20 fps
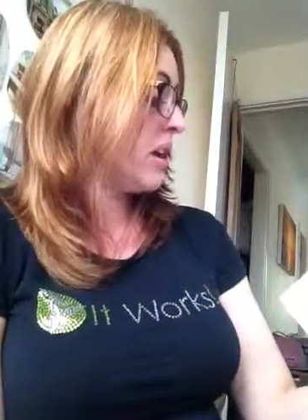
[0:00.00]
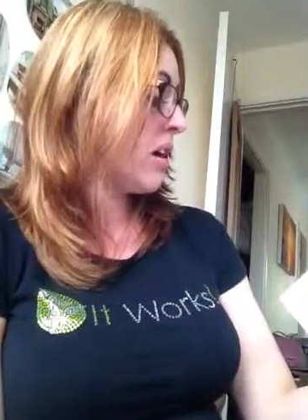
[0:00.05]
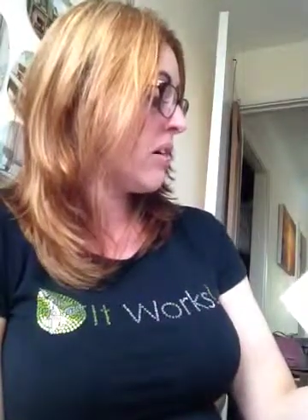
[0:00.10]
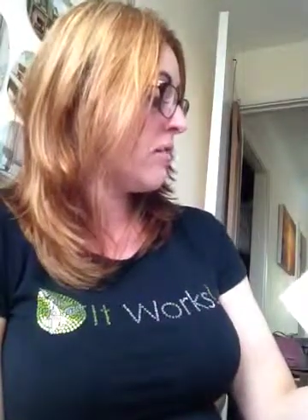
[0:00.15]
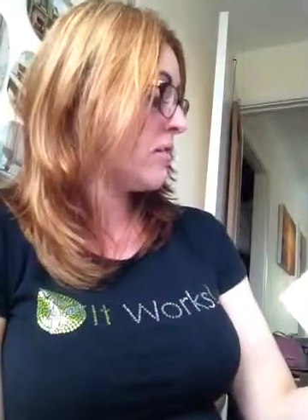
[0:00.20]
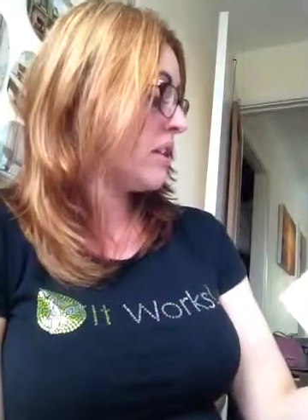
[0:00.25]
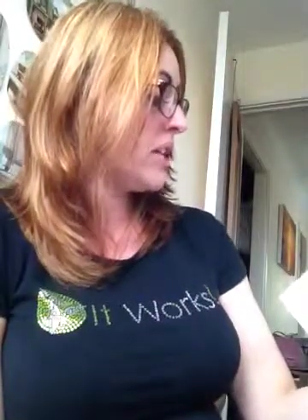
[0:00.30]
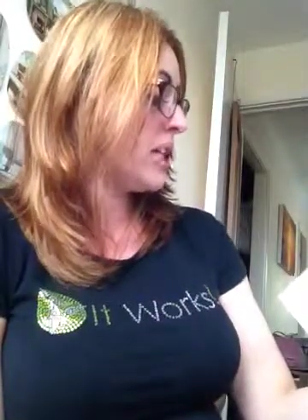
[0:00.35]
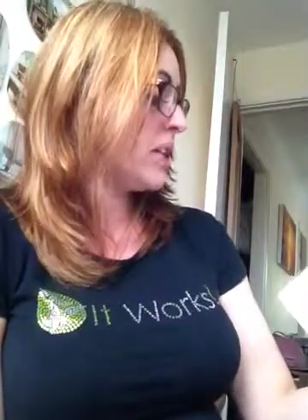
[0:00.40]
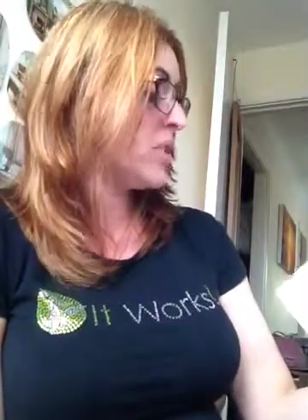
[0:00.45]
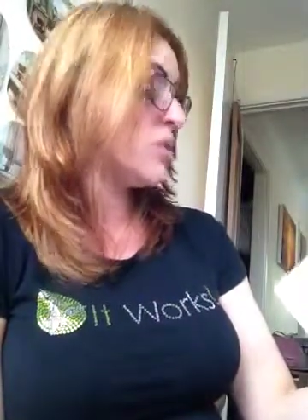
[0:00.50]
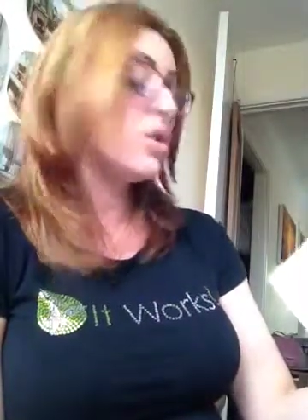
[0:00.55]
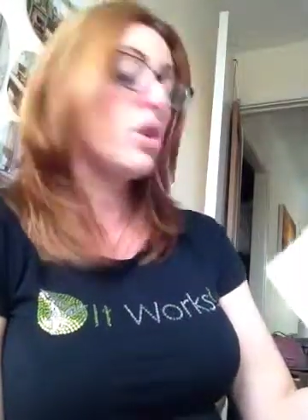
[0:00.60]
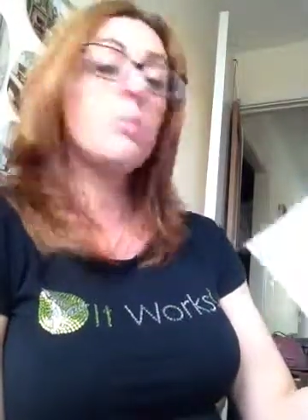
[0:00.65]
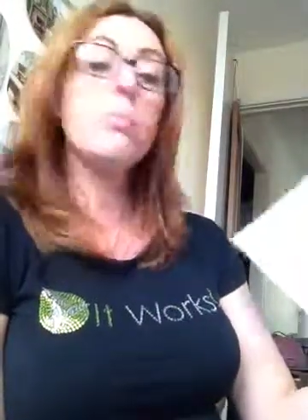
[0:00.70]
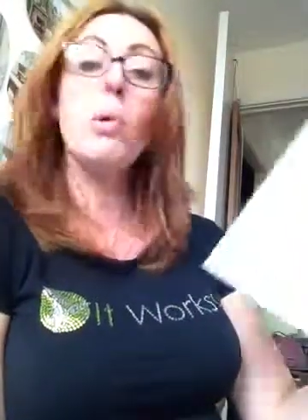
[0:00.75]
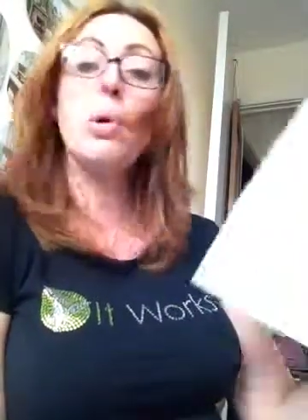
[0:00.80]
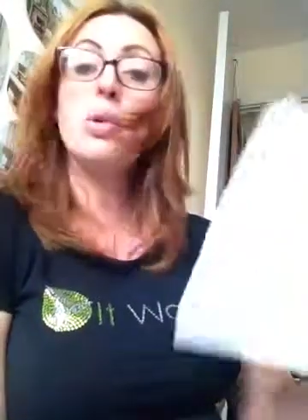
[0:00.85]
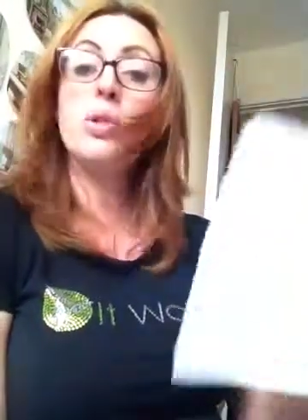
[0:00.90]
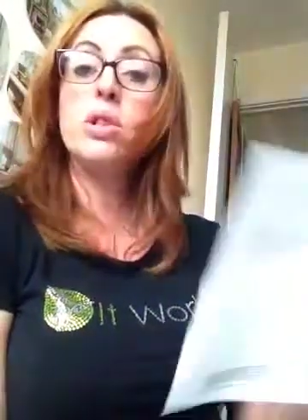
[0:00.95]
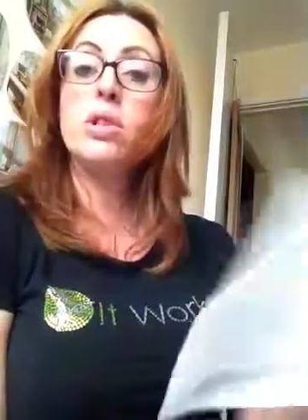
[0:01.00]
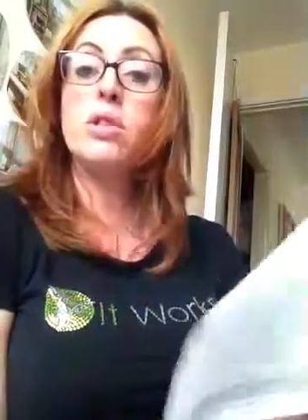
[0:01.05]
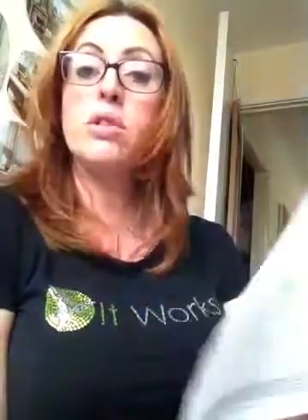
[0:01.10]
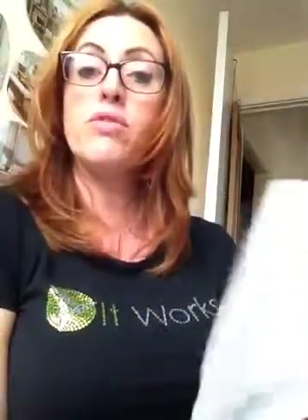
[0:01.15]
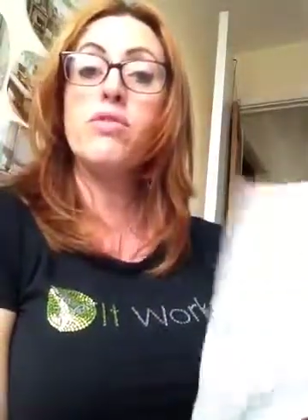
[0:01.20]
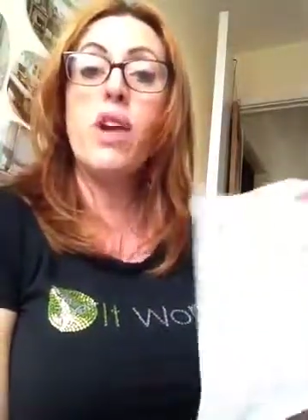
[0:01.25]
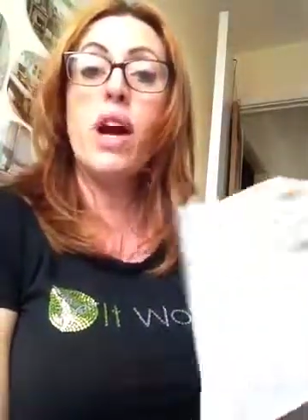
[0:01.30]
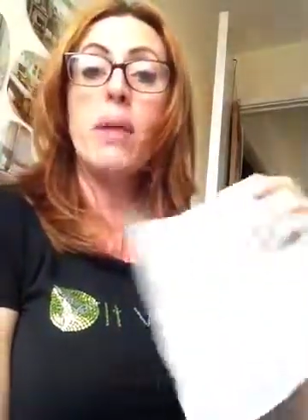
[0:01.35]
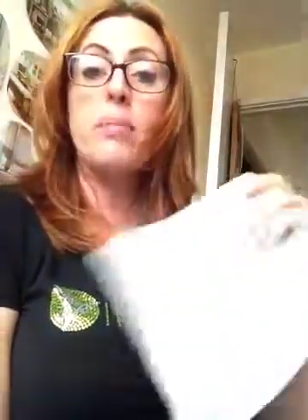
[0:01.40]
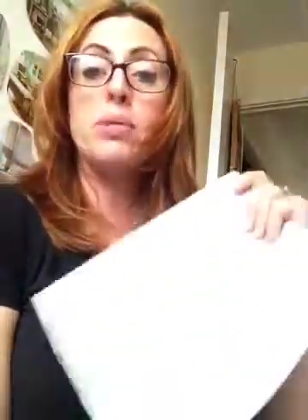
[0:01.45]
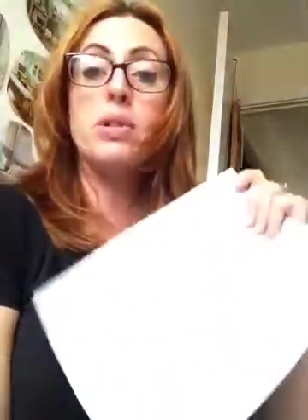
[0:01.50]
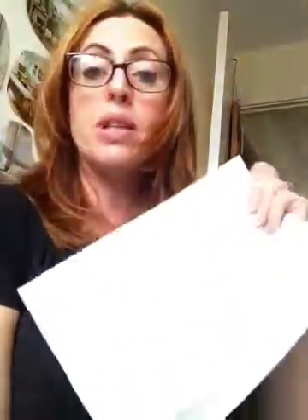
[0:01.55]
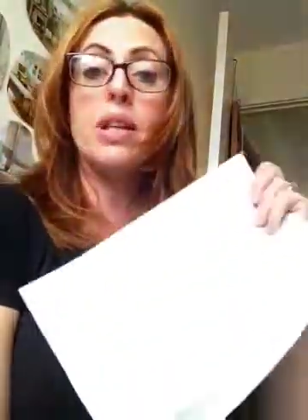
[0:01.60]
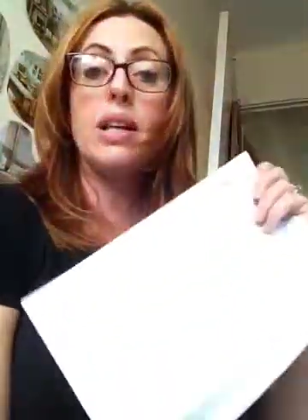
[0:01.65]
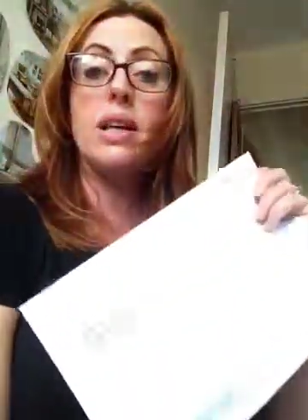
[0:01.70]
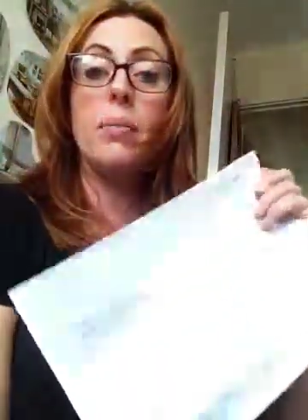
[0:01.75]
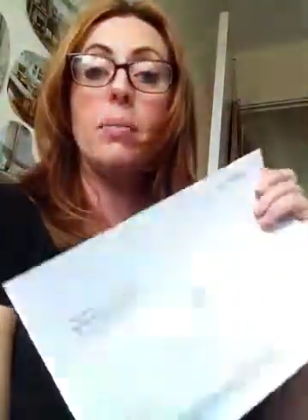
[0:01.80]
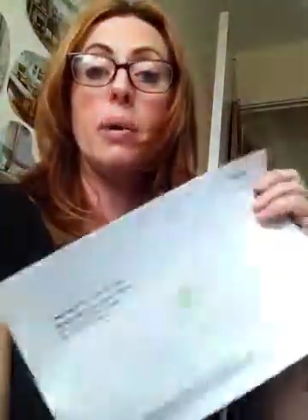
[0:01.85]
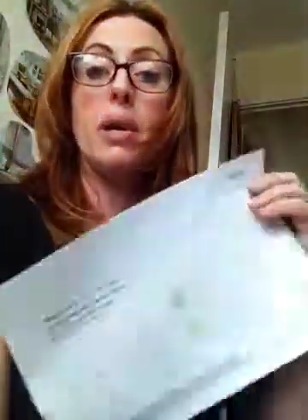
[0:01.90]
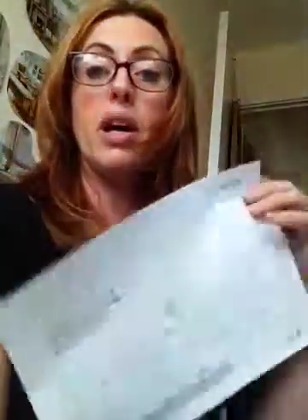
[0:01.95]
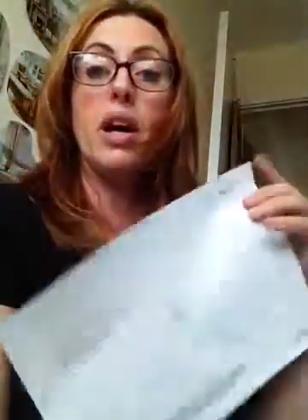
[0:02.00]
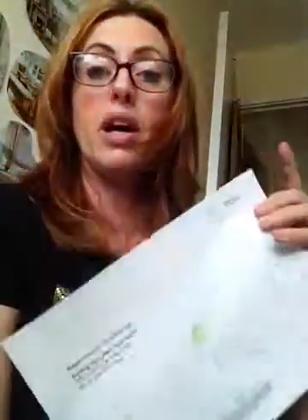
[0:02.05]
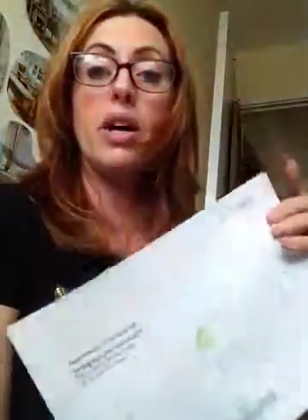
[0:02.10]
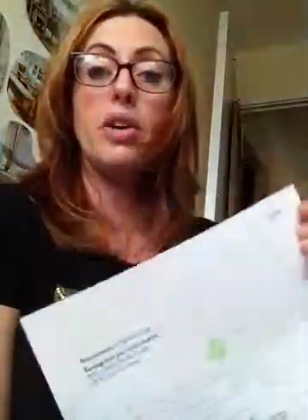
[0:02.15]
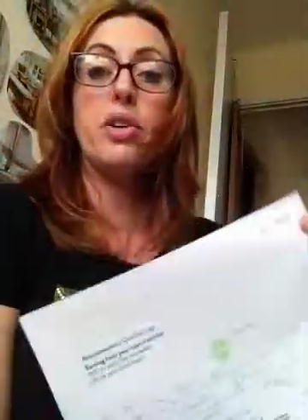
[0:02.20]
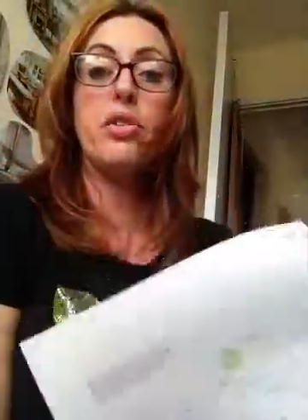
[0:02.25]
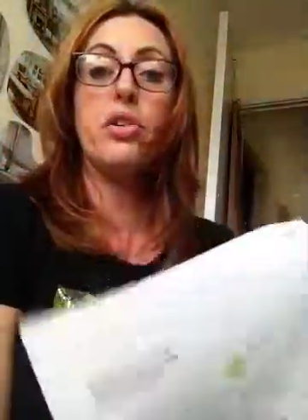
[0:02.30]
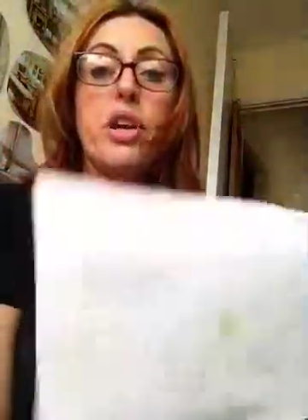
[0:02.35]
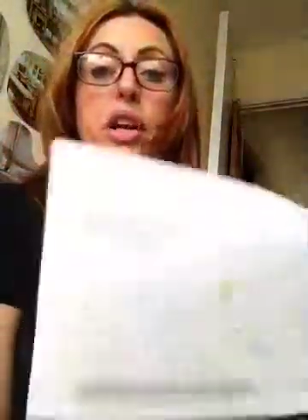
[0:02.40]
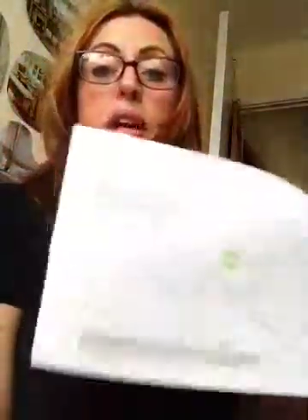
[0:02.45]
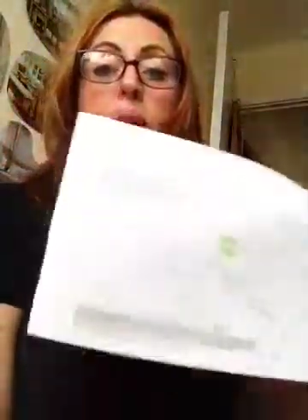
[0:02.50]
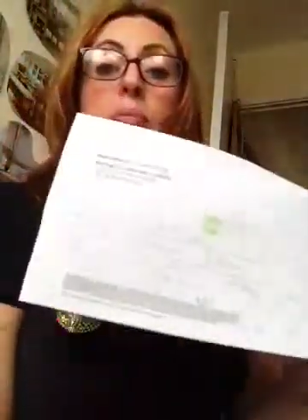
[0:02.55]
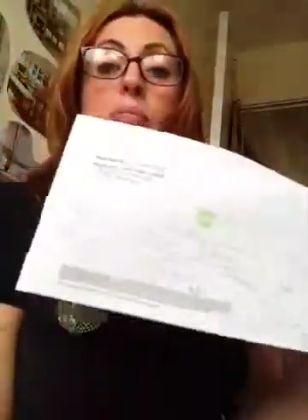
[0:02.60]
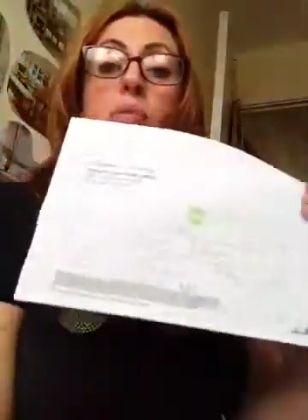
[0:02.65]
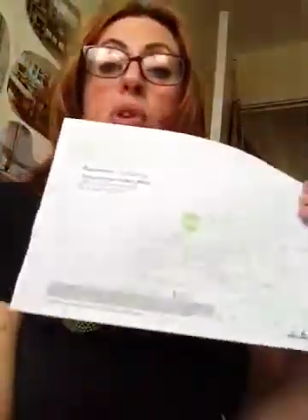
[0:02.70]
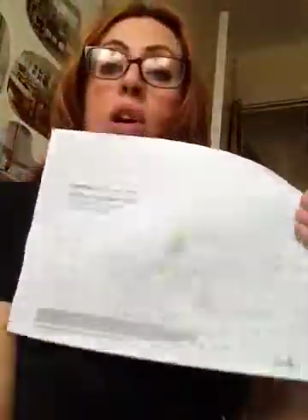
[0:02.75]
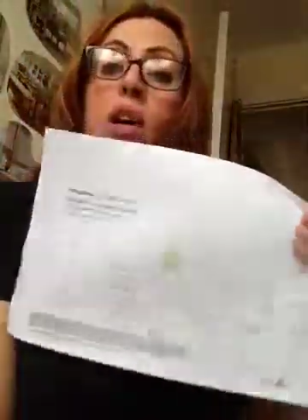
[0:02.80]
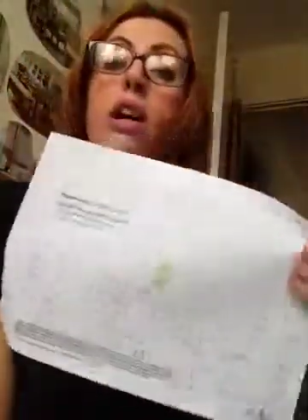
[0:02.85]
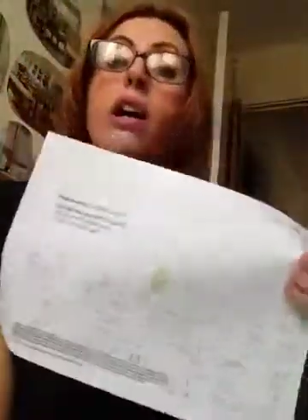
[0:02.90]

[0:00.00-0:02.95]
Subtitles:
only 2 boxes of wraps and a lip and eye cream